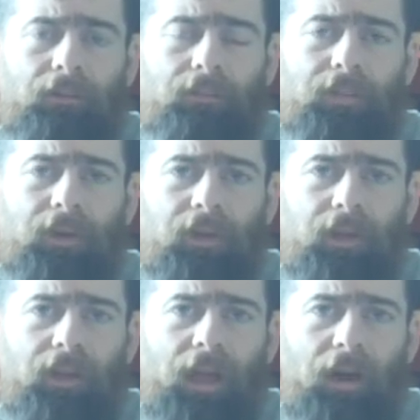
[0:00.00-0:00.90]

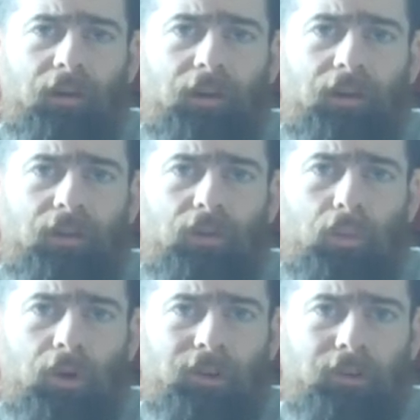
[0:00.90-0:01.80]
putting out into the
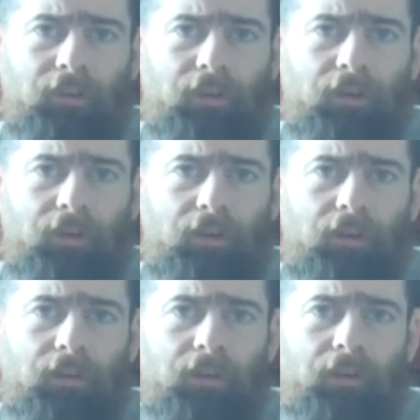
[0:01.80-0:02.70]
world
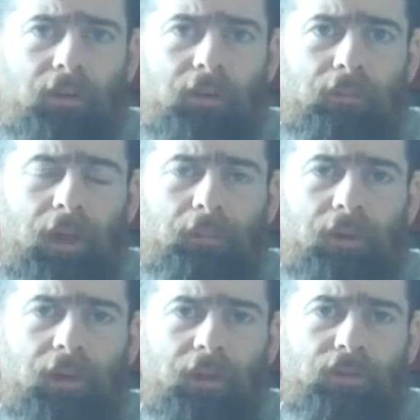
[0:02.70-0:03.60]
my
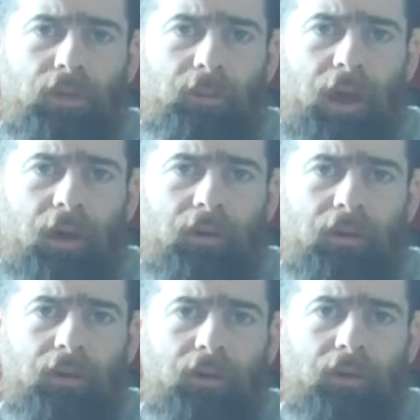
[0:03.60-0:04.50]
beliefs
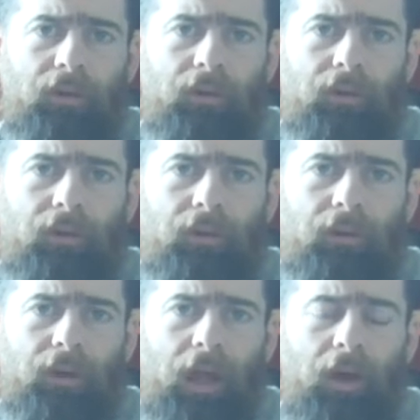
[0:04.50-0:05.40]
about
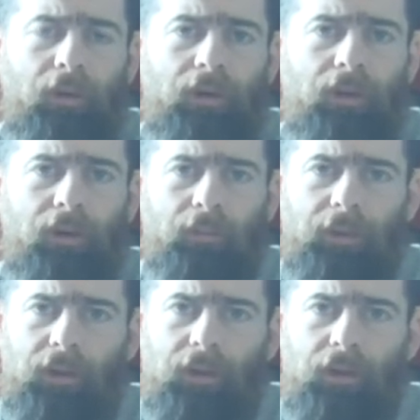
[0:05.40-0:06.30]
how it could
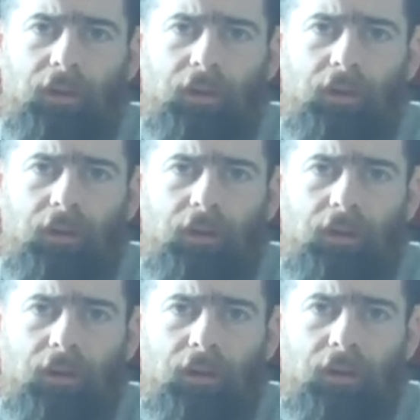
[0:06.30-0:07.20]
be,
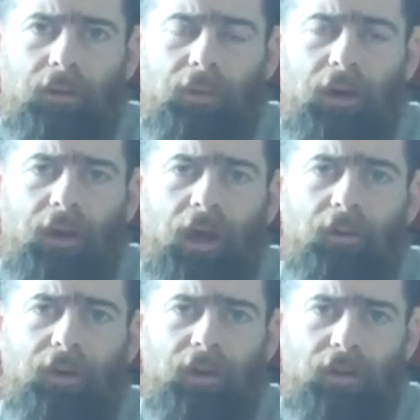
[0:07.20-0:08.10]
about how
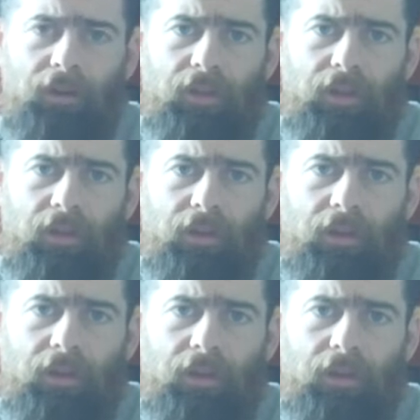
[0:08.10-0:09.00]
it is,
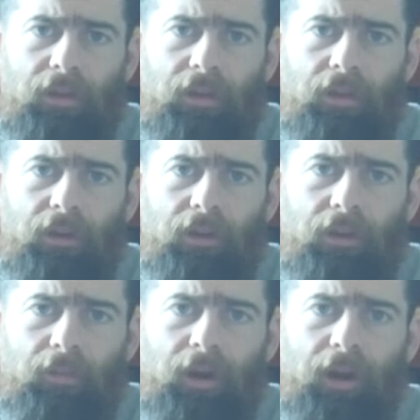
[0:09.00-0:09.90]

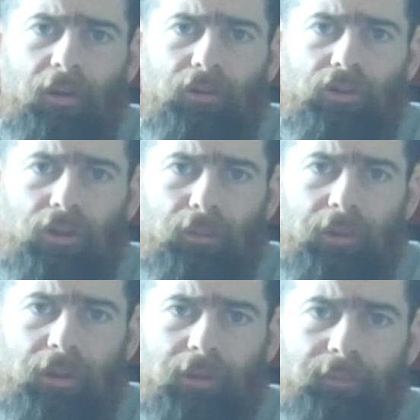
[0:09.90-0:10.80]
about how it should
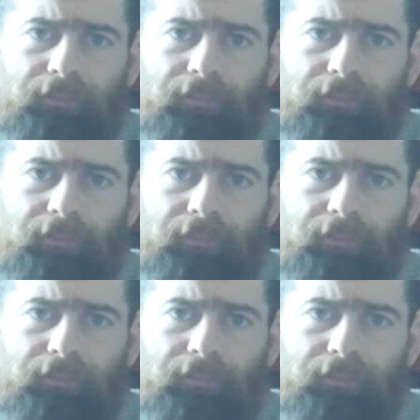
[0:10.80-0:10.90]
be,